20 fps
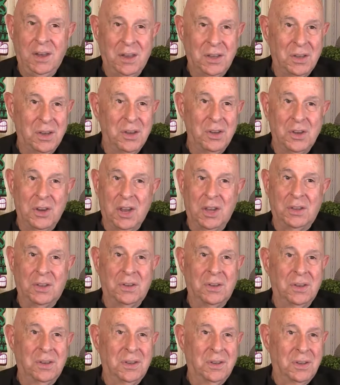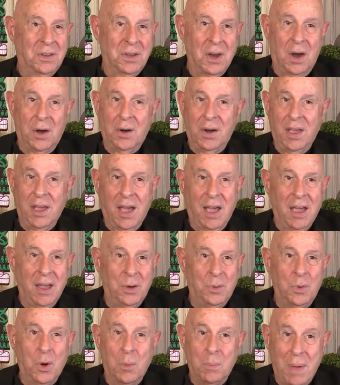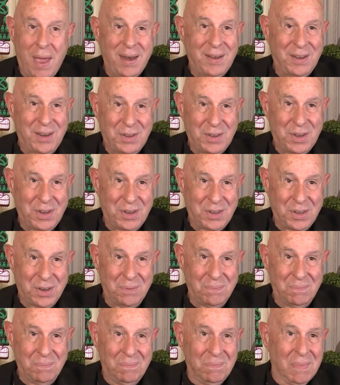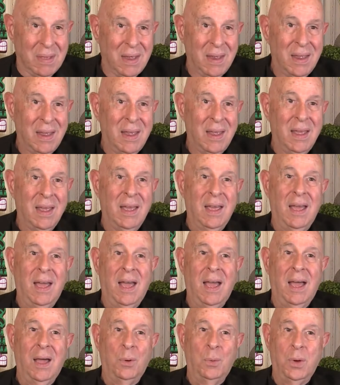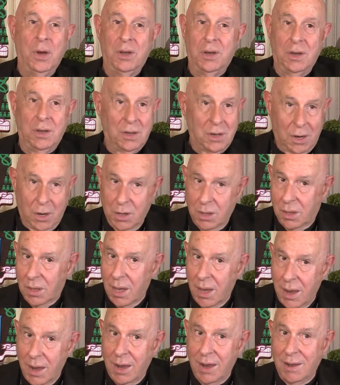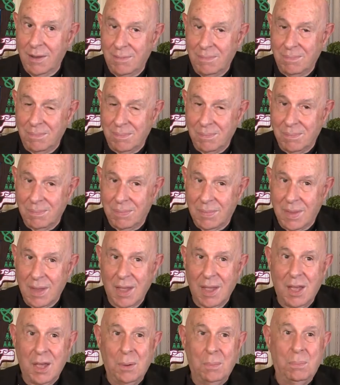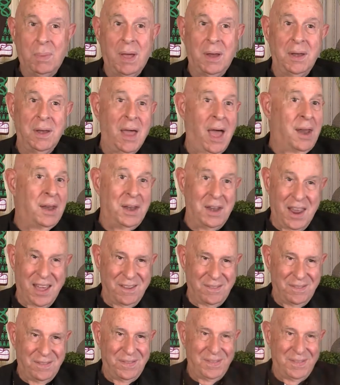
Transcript: isn't just starry-eyed romanticism, uh, which is a good thing, but not enough.